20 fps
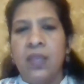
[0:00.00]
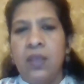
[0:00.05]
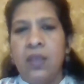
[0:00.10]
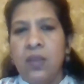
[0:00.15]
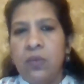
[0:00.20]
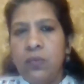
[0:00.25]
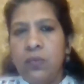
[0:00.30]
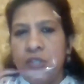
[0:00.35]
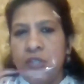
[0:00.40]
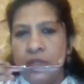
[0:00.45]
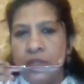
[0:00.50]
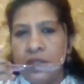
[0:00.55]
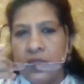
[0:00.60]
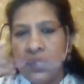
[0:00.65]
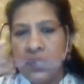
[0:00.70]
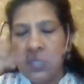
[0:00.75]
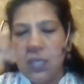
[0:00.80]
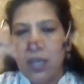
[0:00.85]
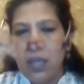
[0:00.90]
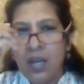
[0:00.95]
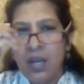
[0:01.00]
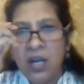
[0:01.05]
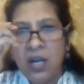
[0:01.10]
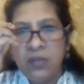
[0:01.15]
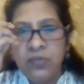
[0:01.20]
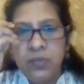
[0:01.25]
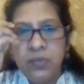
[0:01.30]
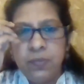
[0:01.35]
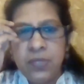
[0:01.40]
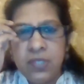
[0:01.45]
which is
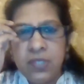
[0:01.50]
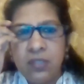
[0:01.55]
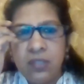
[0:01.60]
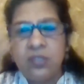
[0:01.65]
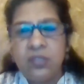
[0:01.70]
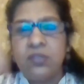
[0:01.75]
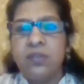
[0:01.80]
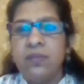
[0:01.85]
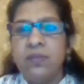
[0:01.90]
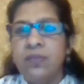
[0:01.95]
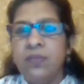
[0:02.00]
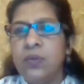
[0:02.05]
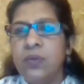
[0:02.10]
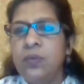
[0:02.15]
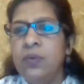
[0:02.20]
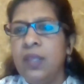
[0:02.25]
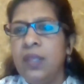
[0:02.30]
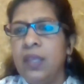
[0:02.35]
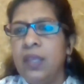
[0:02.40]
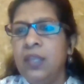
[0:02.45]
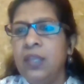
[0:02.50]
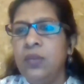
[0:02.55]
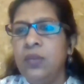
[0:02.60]
Harvard Business Review, and you